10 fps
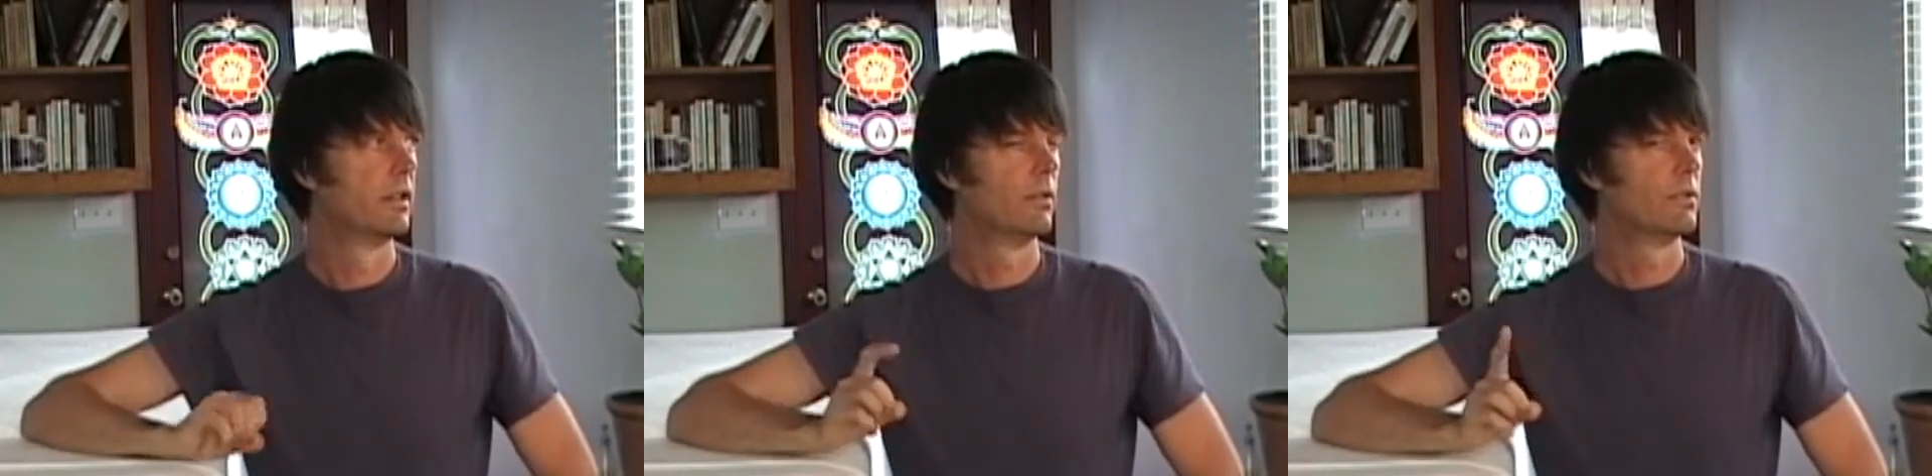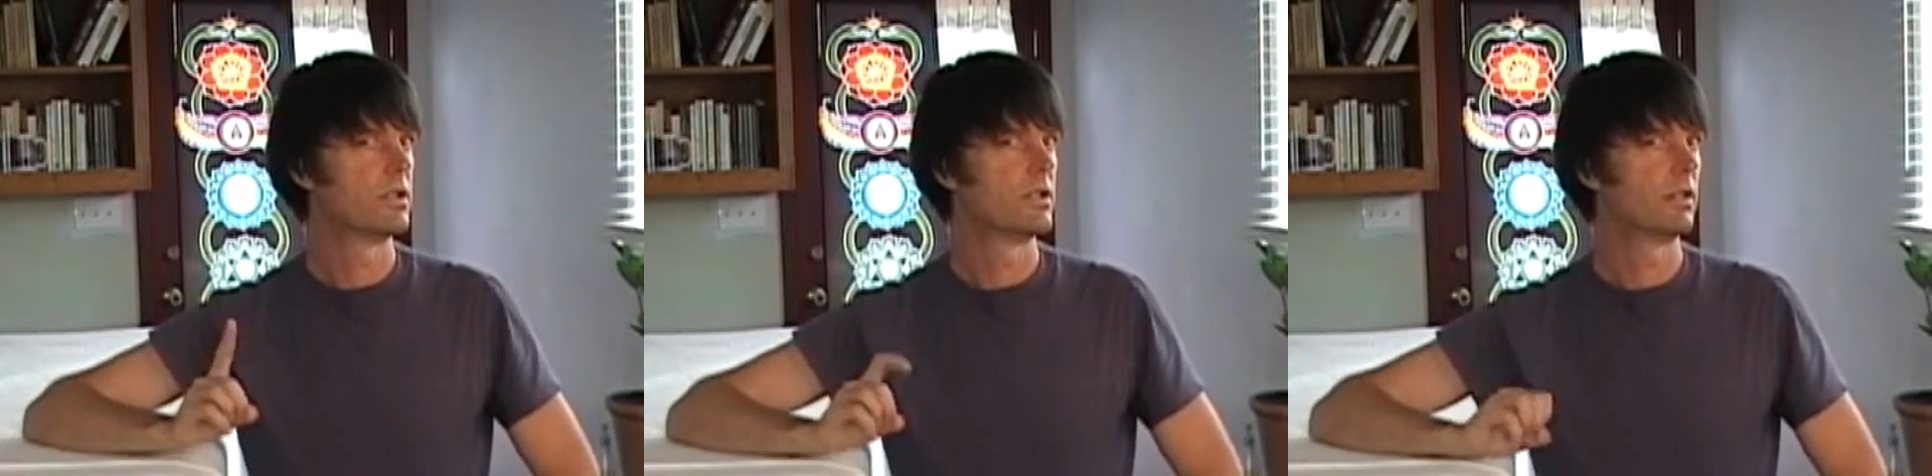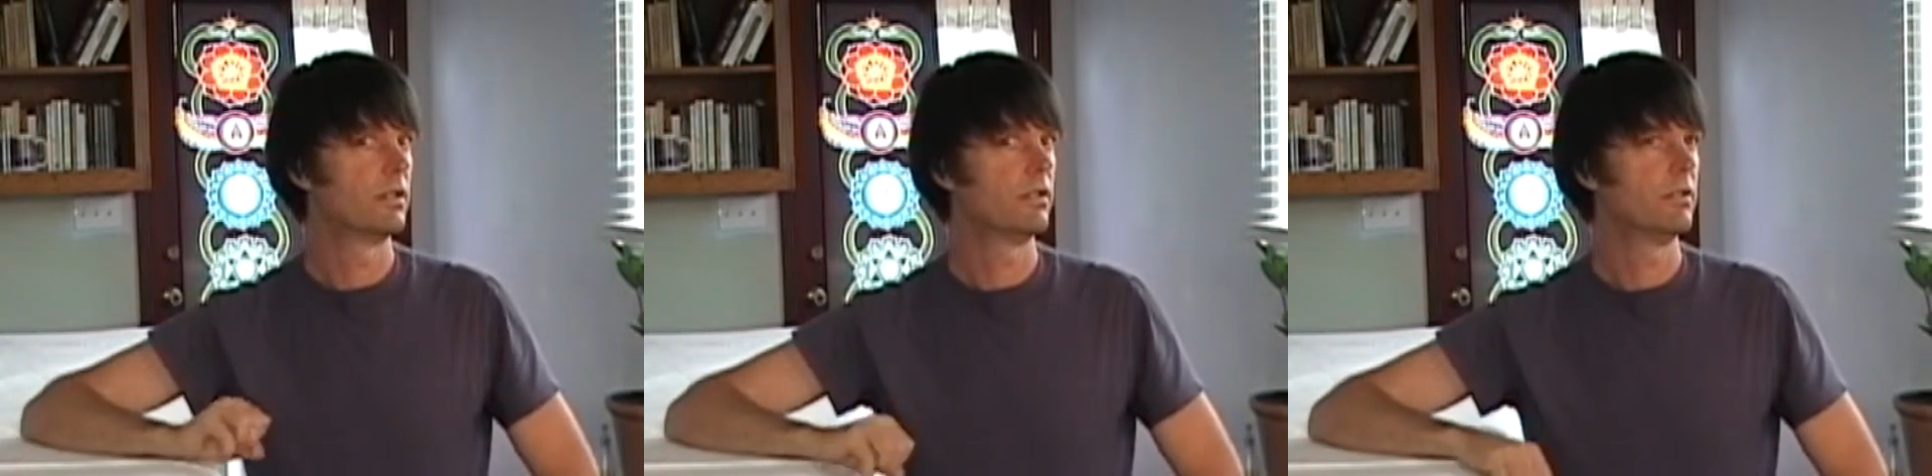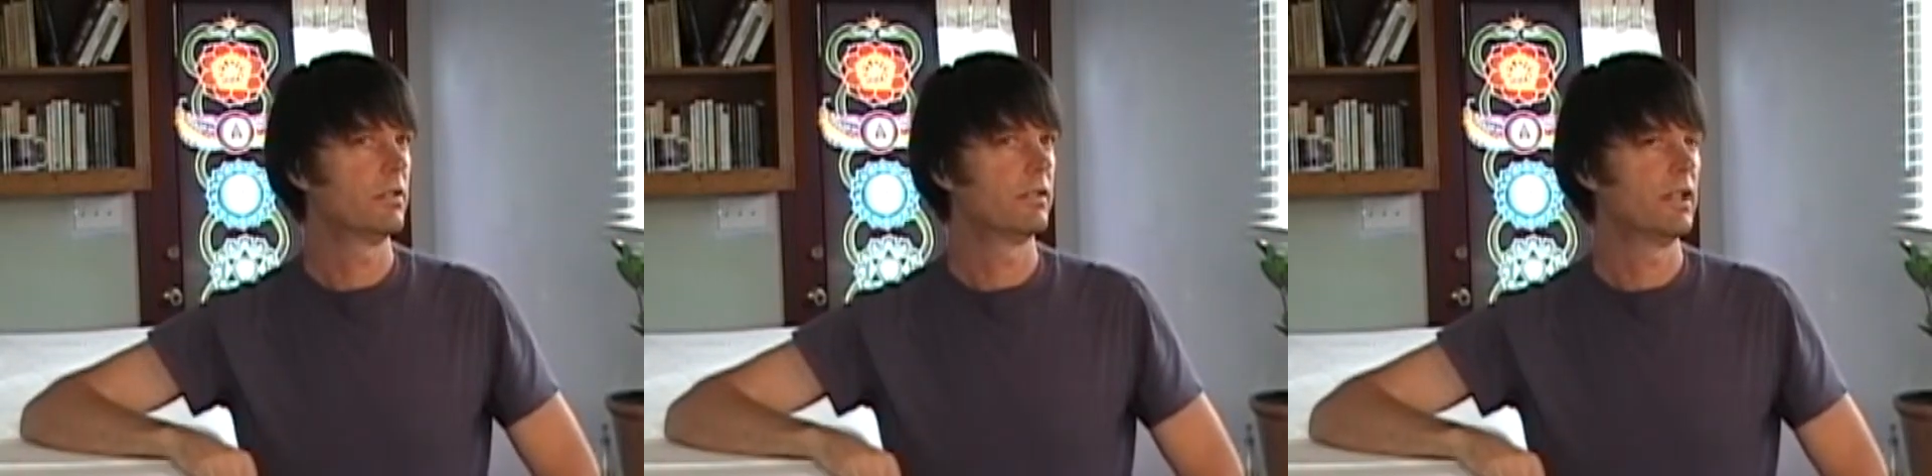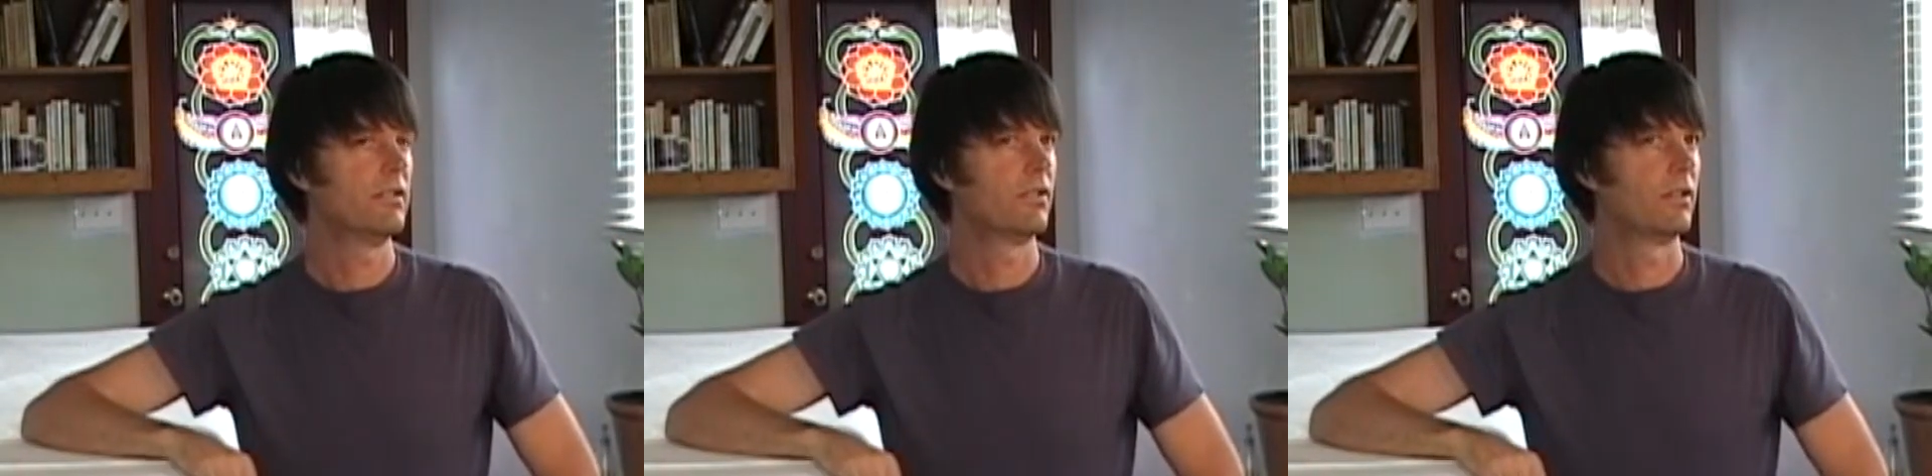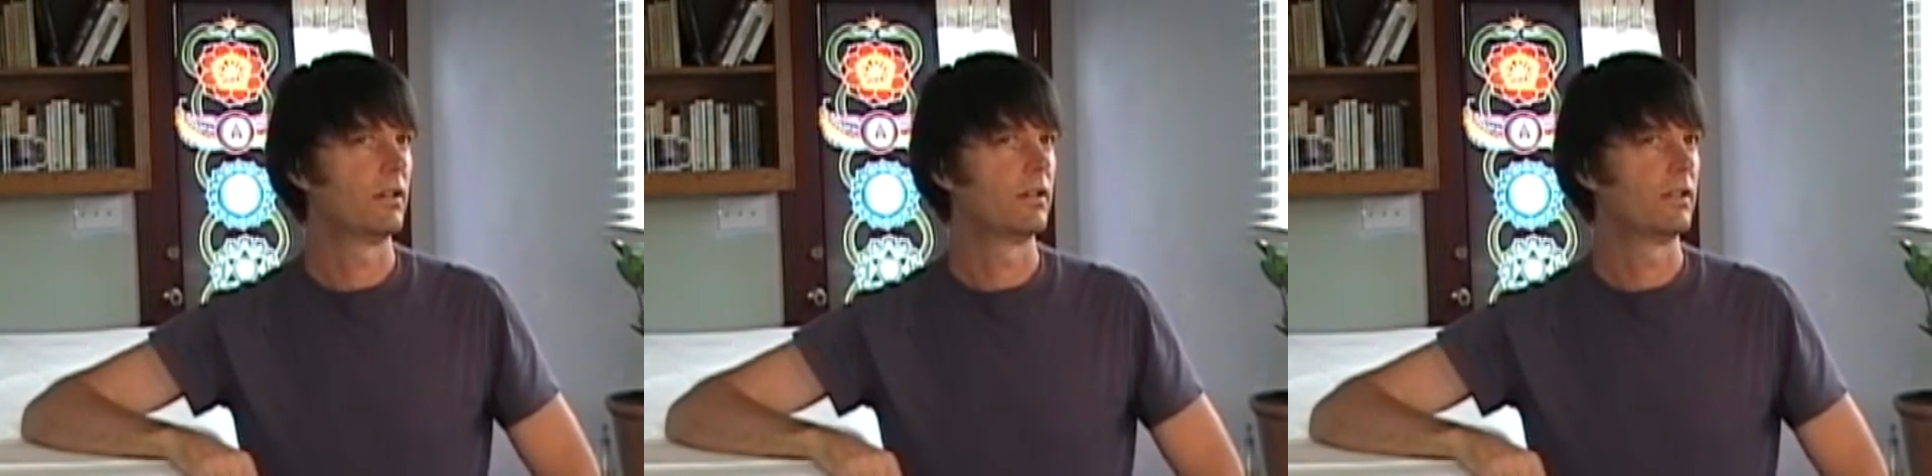which is a clue you'll need for